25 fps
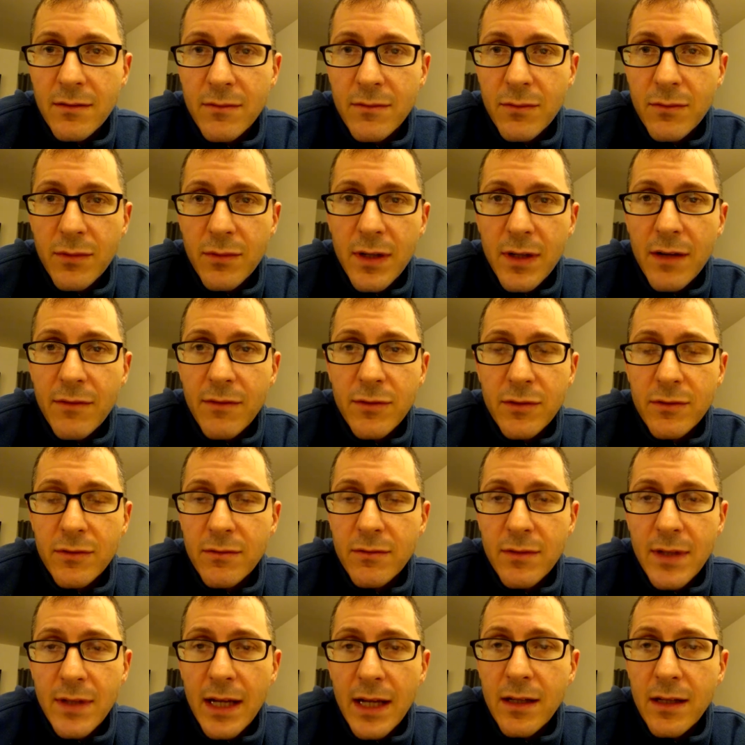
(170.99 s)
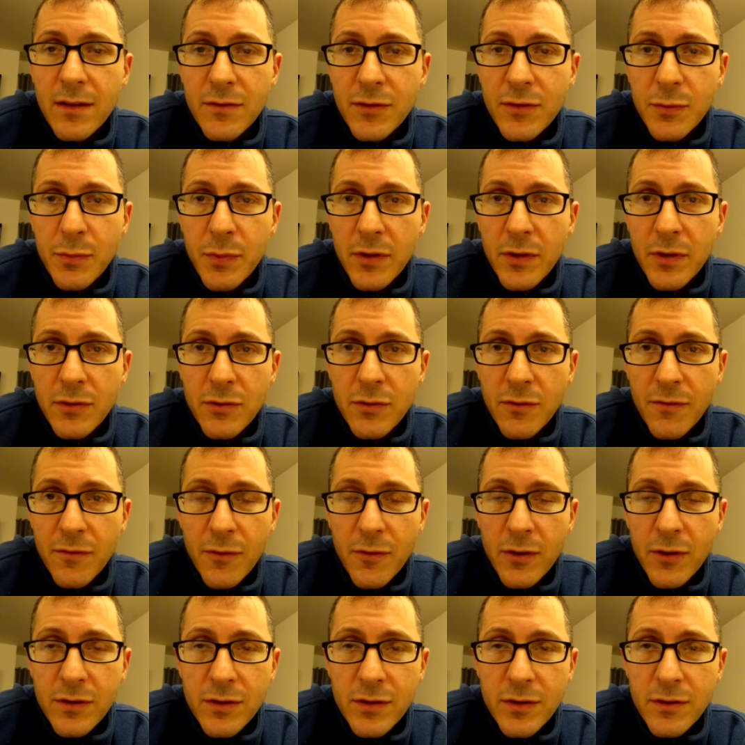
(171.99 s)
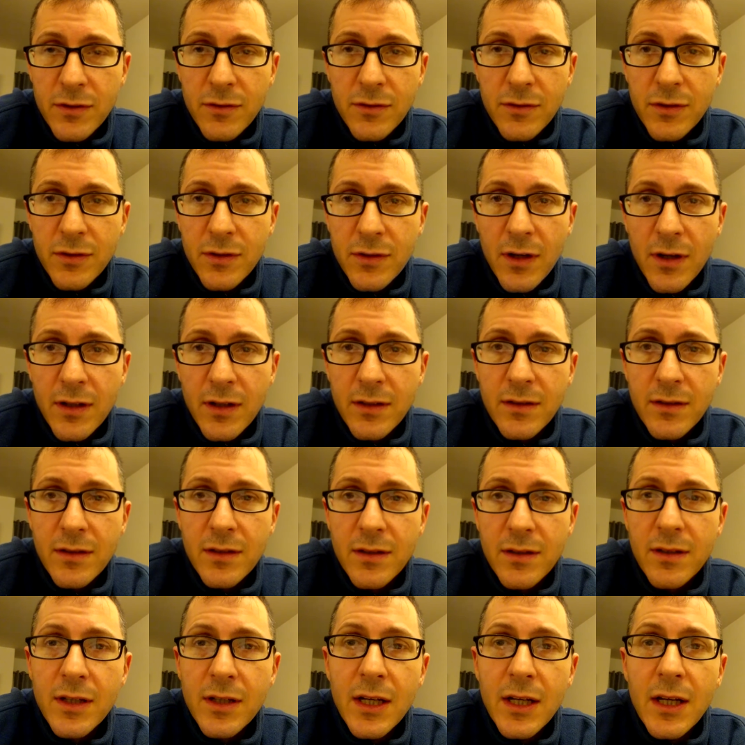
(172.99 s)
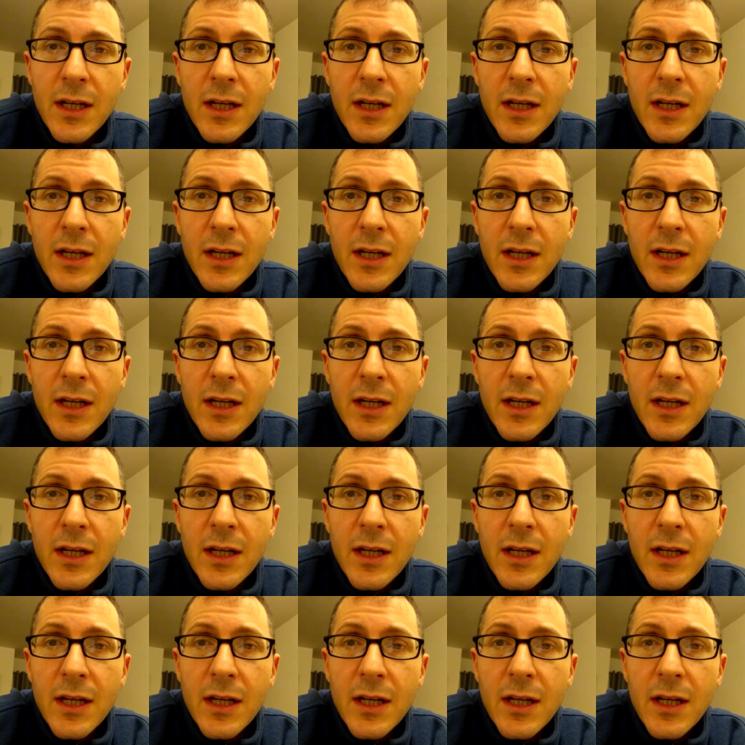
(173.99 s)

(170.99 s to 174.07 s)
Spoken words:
whatever negative spiritual forces are starting to